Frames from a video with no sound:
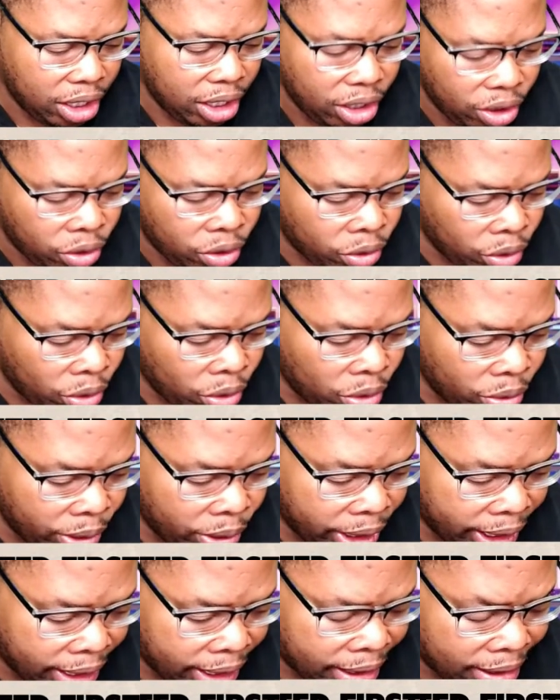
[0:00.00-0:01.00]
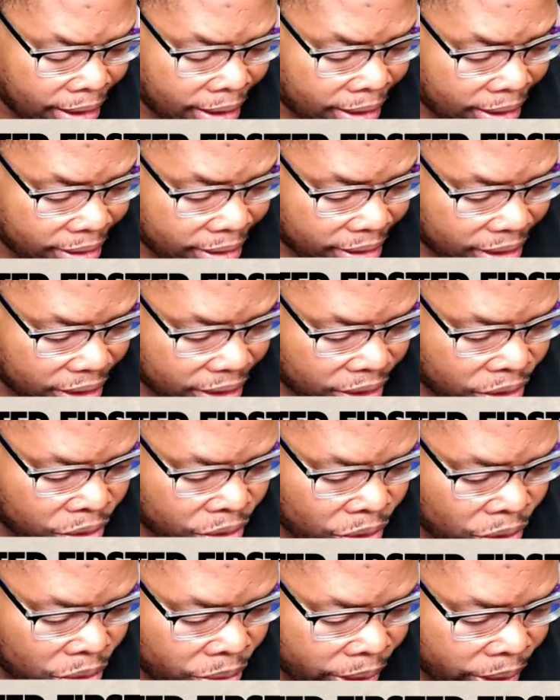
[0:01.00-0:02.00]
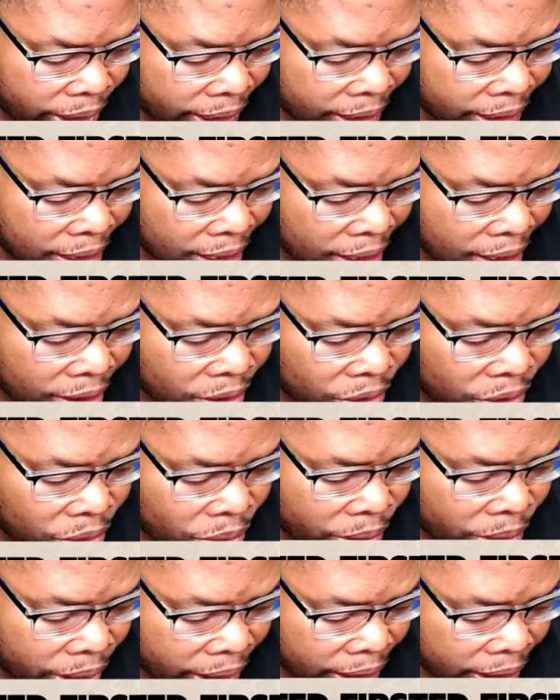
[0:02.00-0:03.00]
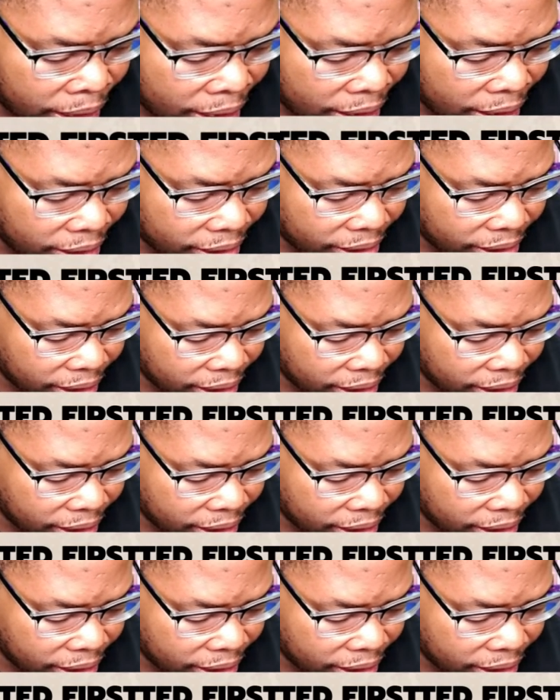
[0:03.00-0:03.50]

Glory to God. Glory to God. Glory to God.